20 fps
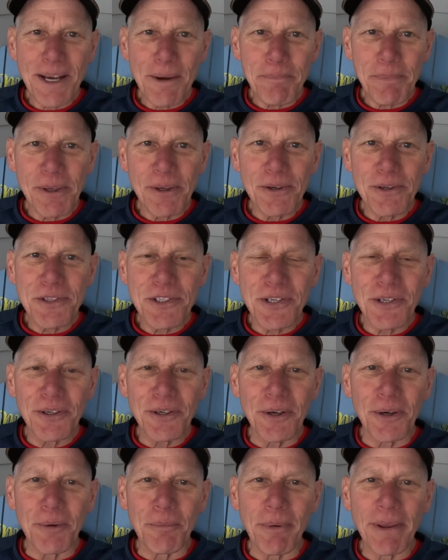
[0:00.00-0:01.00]
up,
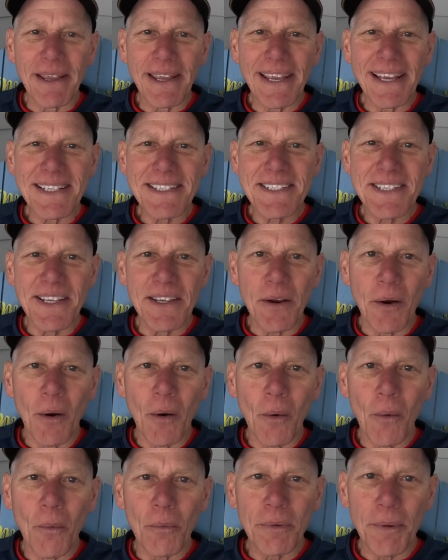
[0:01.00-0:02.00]
YouTube? It's the
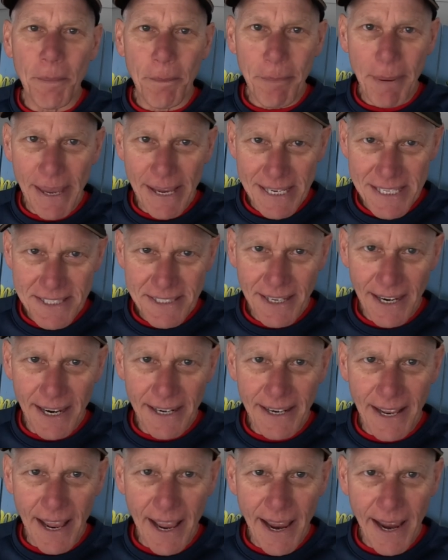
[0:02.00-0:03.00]
old
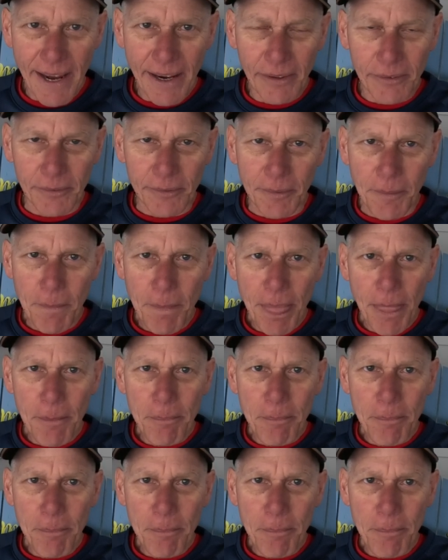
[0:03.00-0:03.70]
Bayside Angler